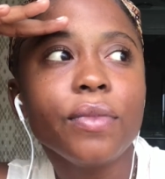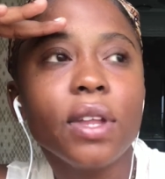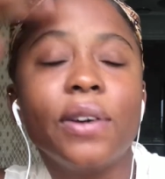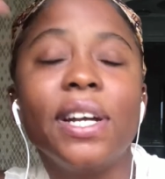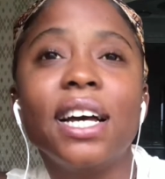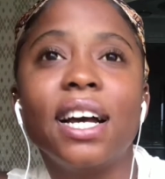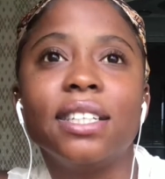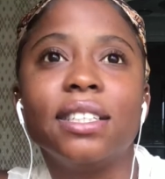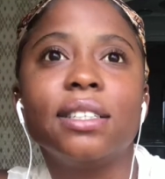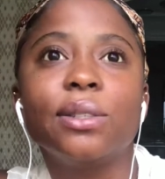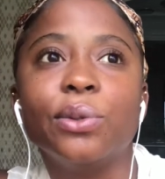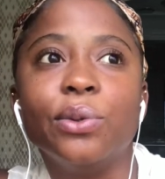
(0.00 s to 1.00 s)
when I got to
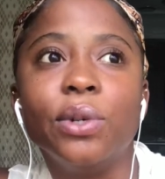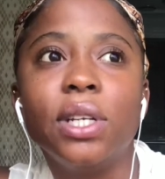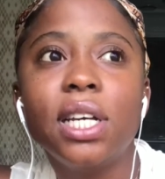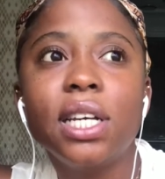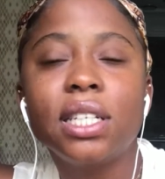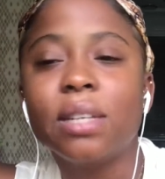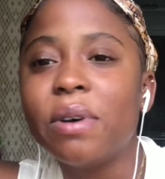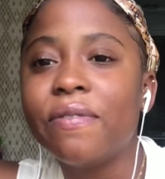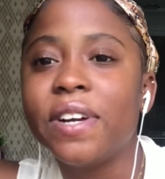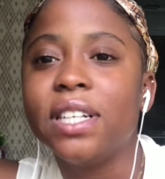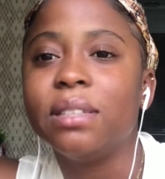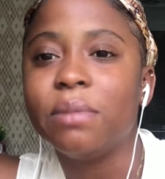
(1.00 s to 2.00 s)
school, some of my
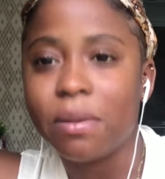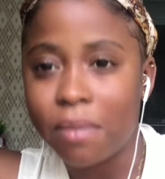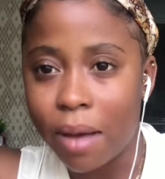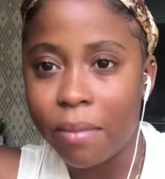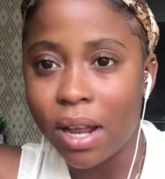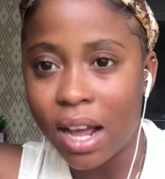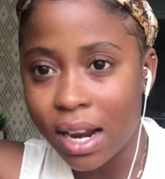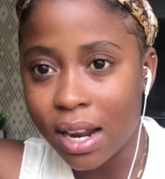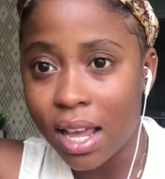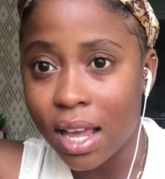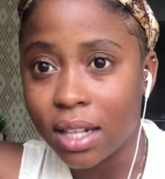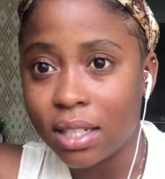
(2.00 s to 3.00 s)
friends meet me at the
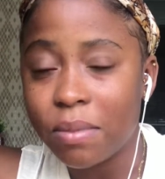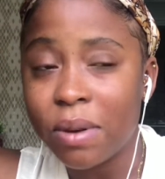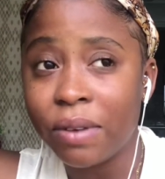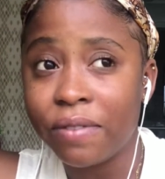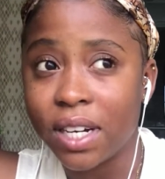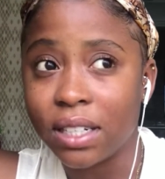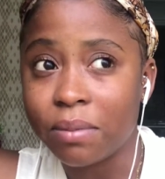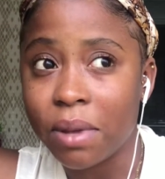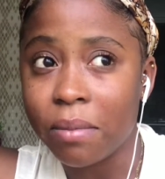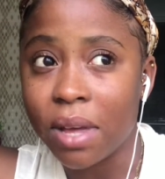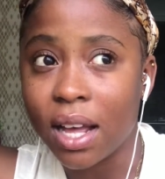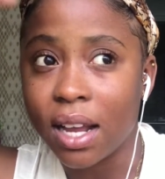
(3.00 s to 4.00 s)
gate. Some of my friends met
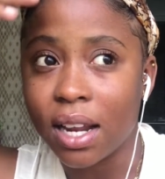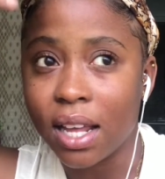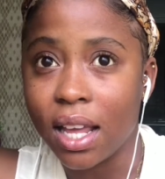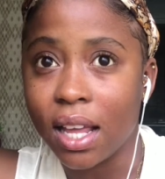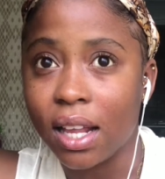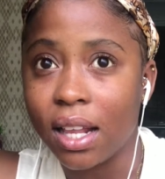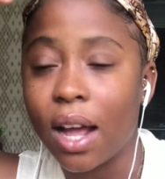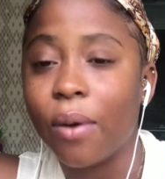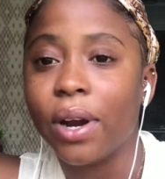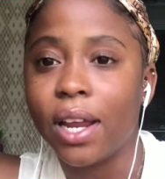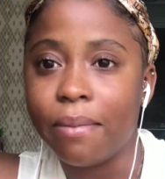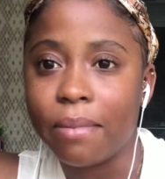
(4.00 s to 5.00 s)
me at the gate that were
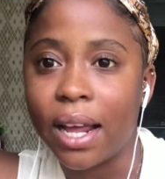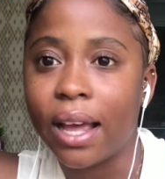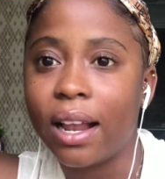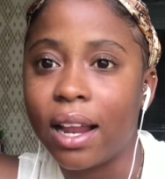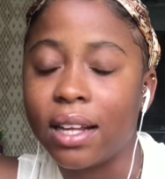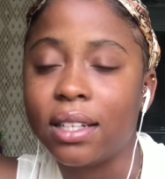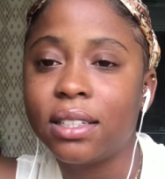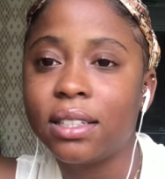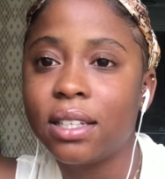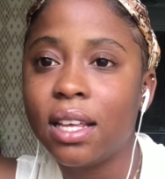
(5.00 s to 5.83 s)
in my class.